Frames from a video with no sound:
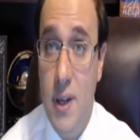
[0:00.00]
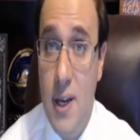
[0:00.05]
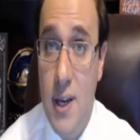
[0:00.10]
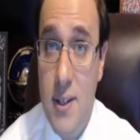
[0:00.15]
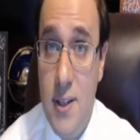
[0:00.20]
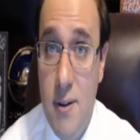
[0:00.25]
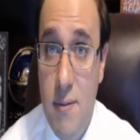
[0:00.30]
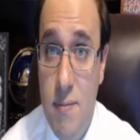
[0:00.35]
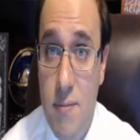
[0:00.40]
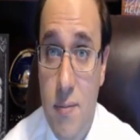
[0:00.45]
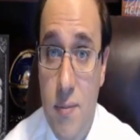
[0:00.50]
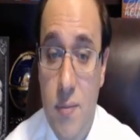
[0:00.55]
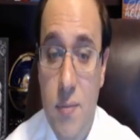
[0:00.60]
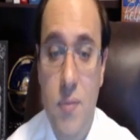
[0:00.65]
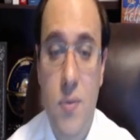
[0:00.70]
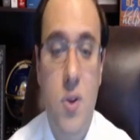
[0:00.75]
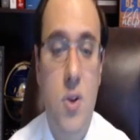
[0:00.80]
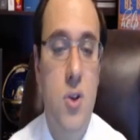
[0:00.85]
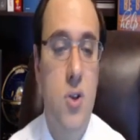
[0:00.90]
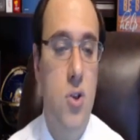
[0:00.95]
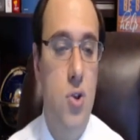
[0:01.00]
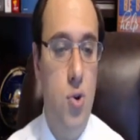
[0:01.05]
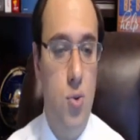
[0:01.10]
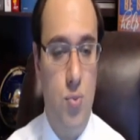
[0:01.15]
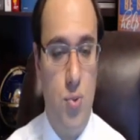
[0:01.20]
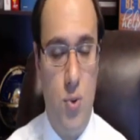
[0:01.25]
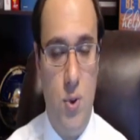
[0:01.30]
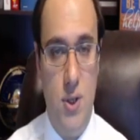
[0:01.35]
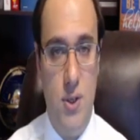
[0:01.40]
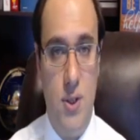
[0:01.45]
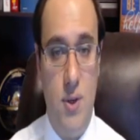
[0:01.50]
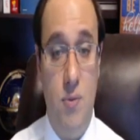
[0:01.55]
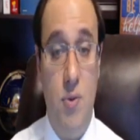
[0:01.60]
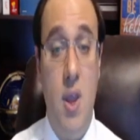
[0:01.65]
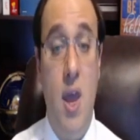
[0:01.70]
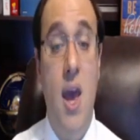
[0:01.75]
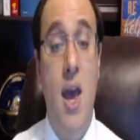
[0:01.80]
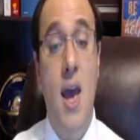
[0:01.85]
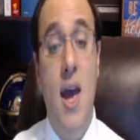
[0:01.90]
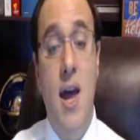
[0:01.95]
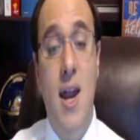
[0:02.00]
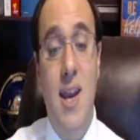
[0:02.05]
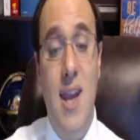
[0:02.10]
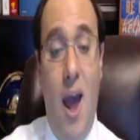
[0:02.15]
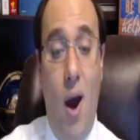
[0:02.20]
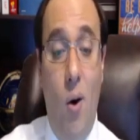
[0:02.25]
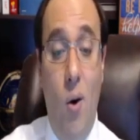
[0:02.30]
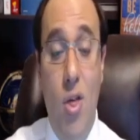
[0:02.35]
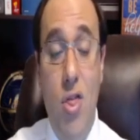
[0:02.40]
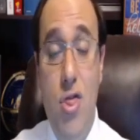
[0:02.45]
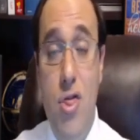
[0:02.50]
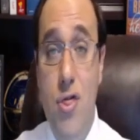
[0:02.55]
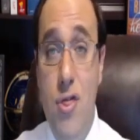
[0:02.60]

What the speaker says: Easy? Super easy. Now,